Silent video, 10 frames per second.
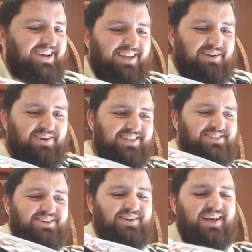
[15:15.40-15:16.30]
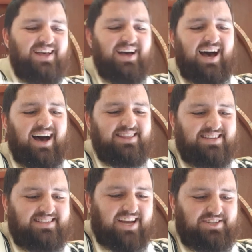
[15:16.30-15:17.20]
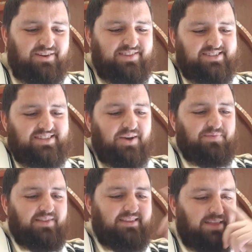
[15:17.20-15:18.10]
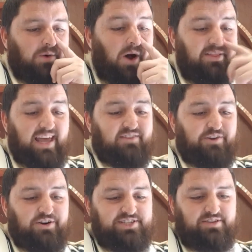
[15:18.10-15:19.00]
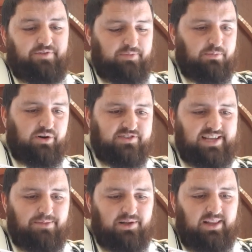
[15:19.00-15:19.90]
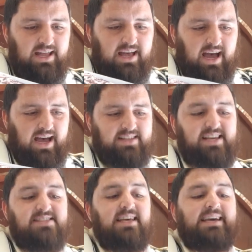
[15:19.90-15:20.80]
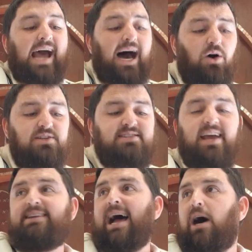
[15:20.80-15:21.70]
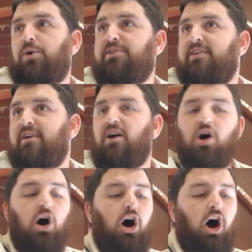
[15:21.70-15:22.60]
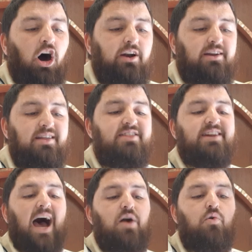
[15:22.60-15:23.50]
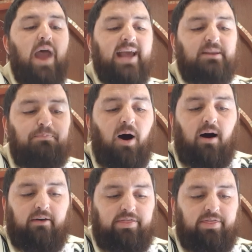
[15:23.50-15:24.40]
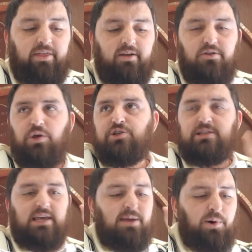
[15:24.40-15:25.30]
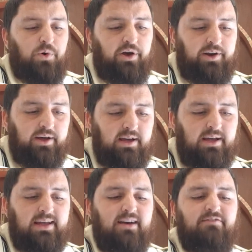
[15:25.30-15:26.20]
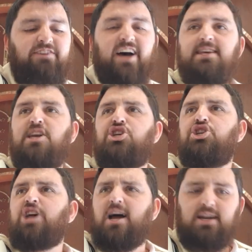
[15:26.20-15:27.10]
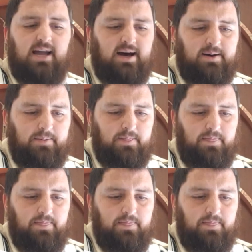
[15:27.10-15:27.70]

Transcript: let me read to you uh, the discussion of this. So they quote that verse from the book of Samuel. Uh, it says, The cows set out on the direct path, using the Hebrew word Vayisharna,